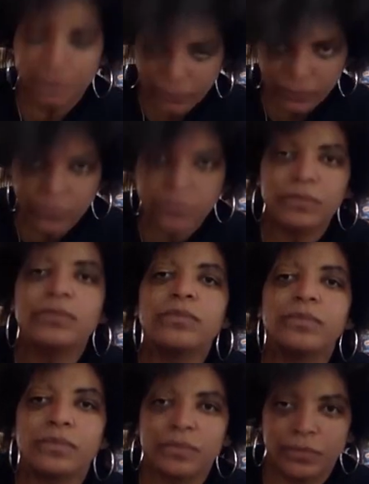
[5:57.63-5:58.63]

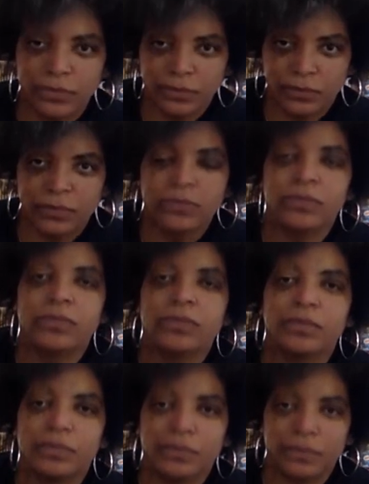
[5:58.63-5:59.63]

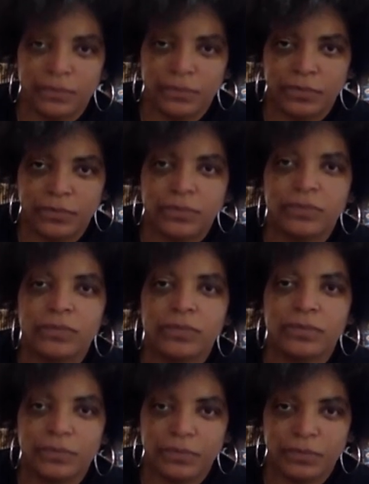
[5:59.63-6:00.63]

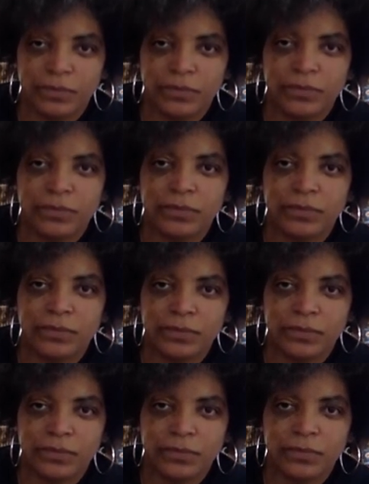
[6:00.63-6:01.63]

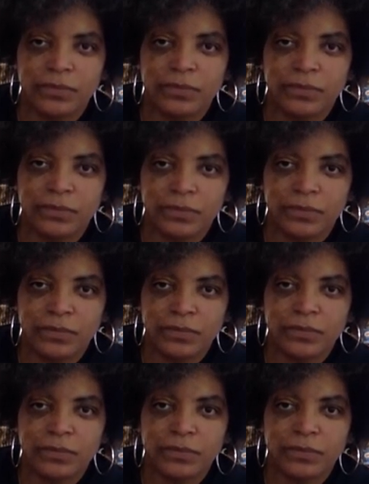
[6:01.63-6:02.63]

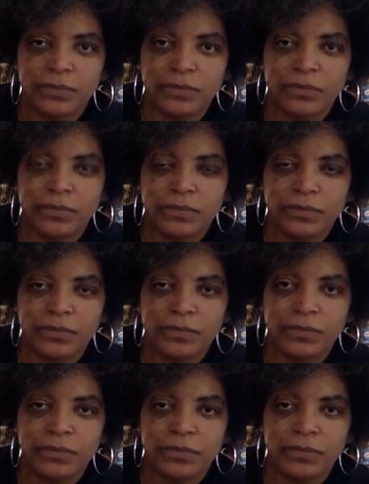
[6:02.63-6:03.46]
No words are spoken by the person on screen.